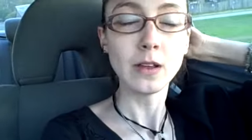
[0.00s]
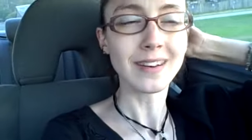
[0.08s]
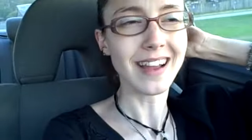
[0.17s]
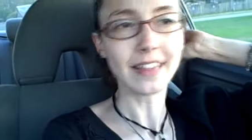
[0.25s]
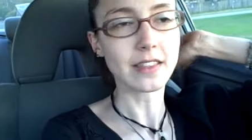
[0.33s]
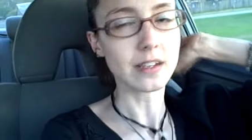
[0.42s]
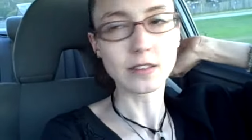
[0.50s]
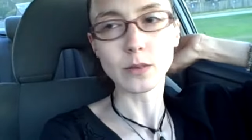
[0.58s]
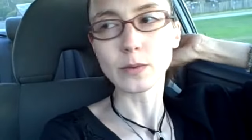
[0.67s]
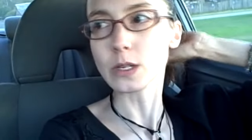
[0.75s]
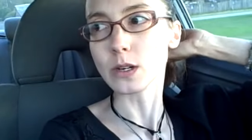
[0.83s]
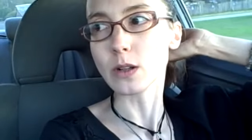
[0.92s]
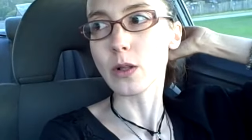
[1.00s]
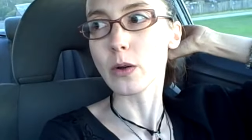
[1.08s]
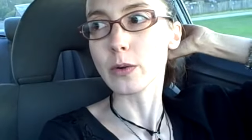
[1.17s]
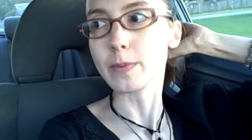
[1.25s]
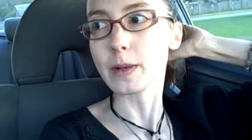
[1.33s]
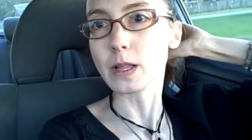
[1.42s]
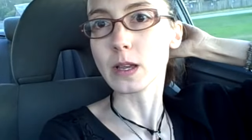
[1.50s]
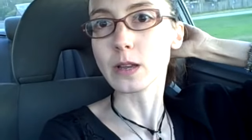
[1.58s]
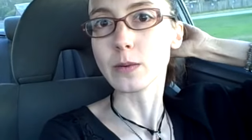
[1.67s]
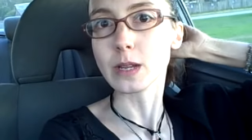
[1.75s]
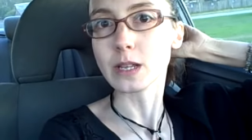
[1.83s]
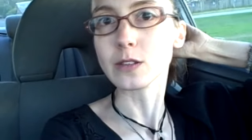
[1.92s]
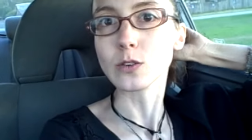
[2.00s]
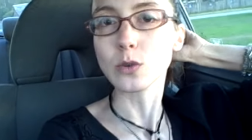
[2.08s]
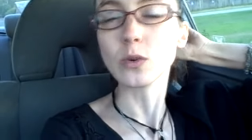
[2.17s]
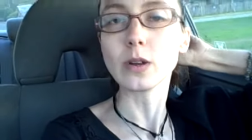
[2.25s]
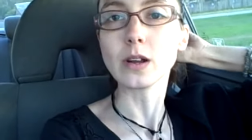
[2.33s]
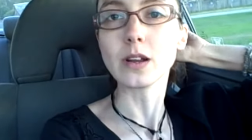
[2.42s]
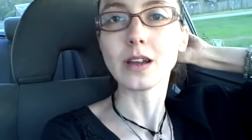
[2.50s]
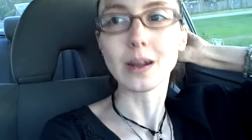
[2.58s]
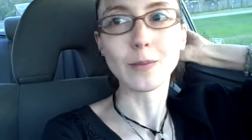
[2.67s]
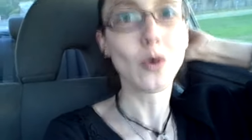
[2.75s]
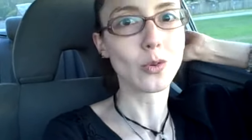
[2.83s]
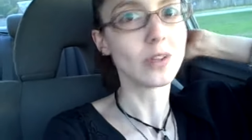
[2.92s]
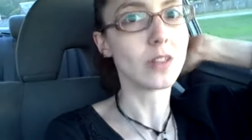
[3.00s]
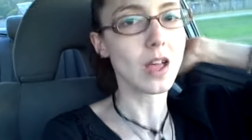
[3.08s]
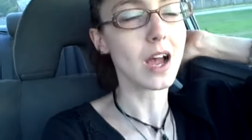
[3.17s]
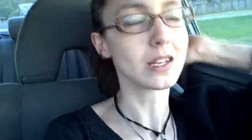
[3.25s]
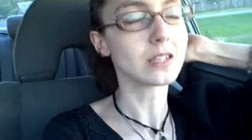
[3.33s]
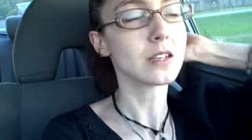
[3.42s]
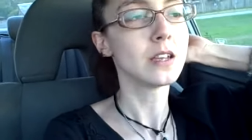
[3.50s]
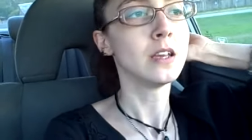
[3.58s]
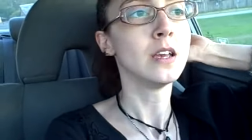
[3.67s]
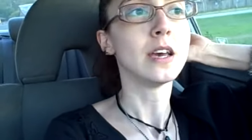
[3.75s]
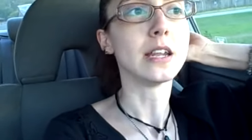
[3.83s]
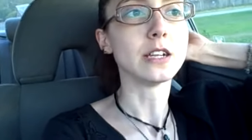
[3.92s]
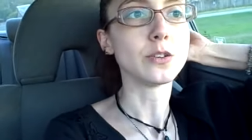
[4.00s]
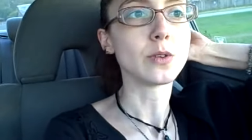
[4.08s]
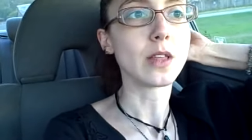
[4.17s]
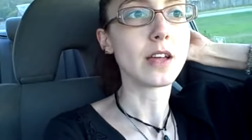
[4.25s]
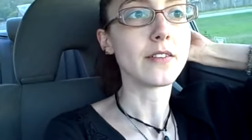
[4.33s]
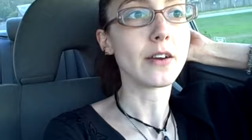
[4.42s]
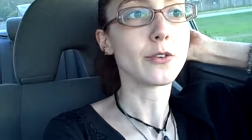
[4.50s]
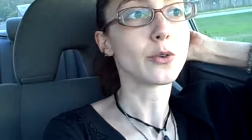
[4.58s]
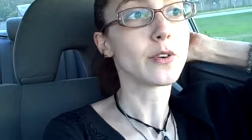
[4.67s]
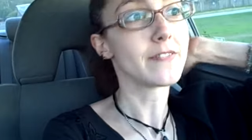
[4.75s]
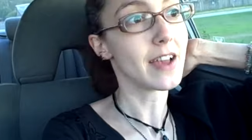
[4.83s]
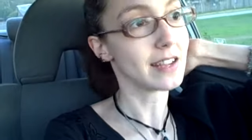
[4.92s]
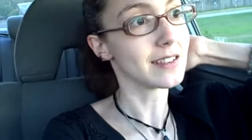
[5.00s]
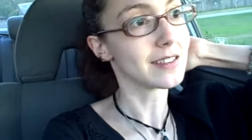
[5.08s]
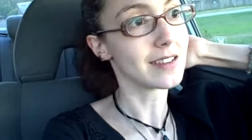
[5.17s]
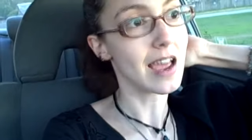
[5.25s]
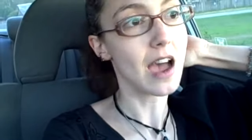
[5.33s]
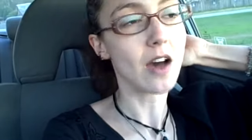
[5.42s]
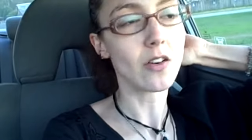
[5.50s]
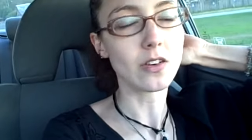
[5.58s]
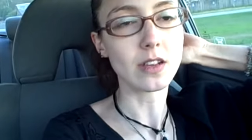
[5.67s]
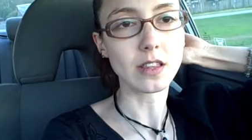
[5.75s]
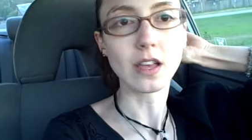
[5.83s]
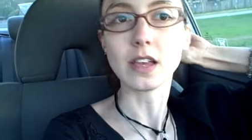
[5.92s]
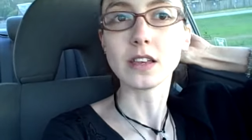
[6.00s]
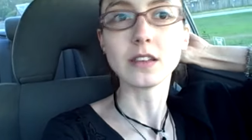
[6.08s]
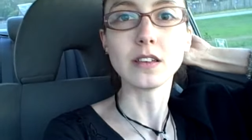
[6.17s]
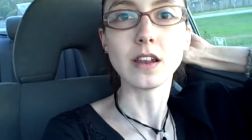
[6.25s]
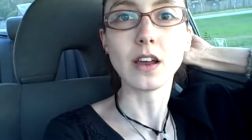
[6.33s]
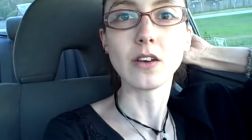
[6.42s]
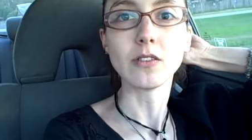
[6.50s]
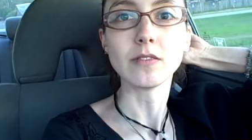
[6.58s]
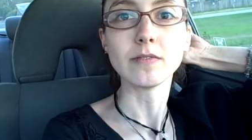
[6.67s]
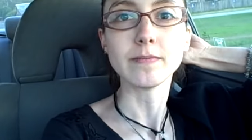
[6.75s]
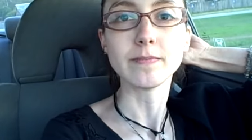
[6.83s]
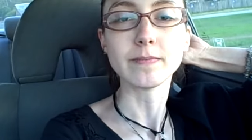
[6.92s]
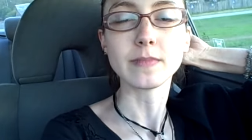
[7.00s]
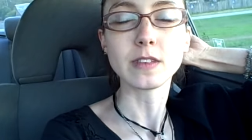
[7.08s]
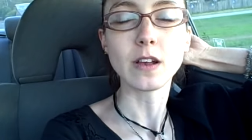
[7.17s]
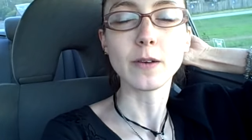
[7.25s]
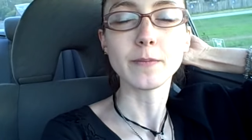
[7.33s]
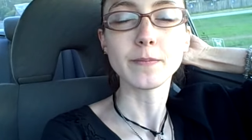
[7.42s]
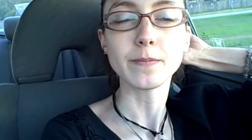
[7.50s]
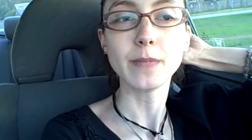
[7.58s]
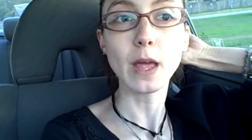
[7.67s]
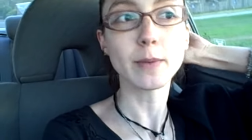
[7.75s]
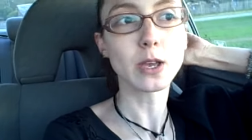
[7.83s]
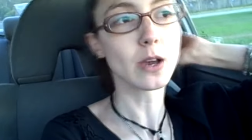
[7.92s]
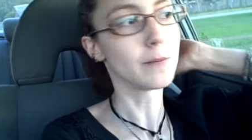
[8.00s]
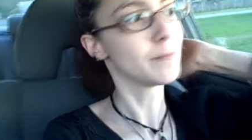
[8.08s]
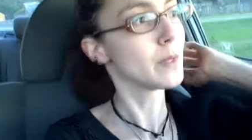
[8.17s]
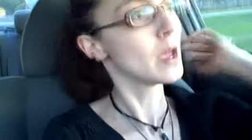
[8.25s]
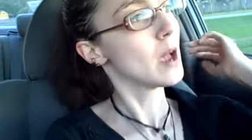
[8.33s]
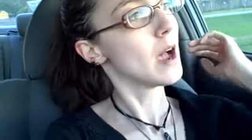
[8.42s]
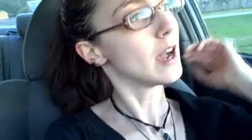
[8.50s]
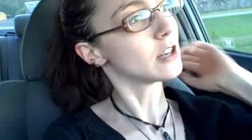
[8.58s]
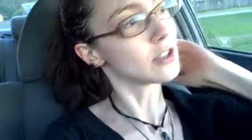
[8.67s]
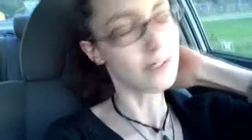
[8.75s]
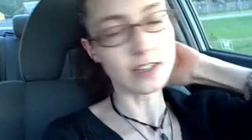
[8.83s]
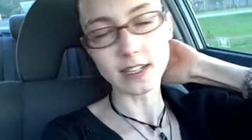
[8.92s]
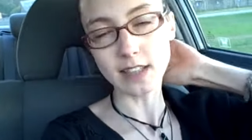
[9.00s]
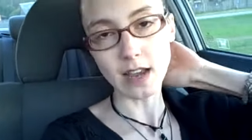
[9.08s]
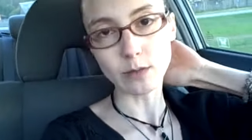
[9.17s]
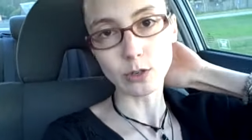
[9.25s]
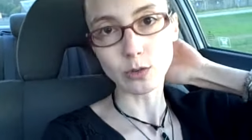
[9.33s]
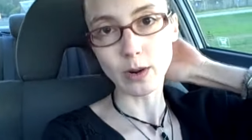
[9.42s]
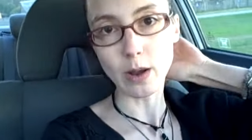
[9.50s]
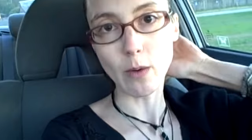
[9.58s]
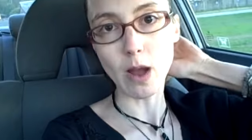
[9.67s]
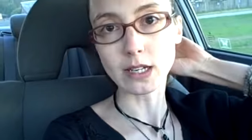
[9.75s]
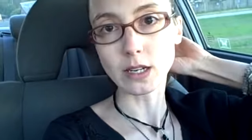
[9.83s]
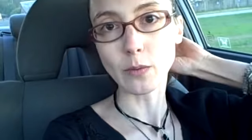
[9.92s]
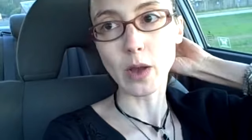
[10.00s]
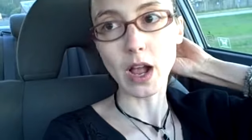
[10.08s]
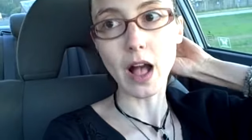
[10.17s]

Not that it's a winter cloak, but like when it gets cooler and I'm cold a lot, and I do a lot of outdoor events now, and like so that'll be good. I just have to decide which one I want and what